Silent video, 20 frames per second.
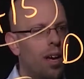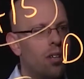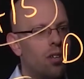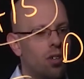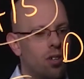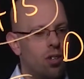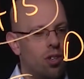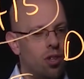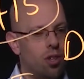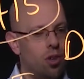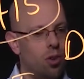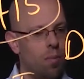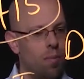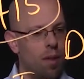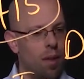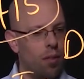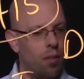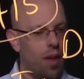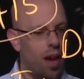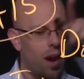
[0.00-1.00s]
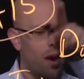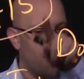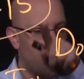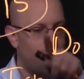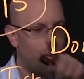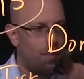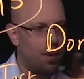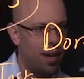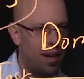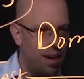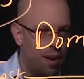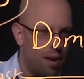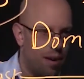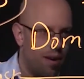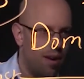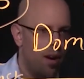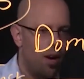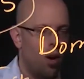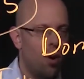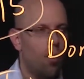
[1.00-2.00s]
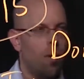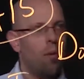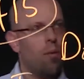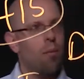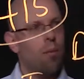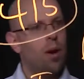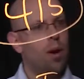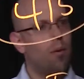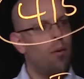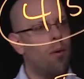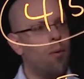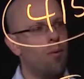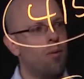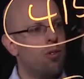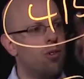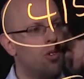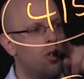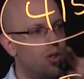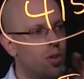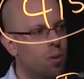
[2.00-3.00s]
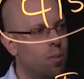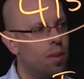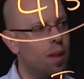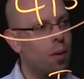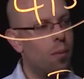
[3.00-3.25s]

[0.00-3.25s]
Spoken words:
is assume that they are up here. We don't want to assume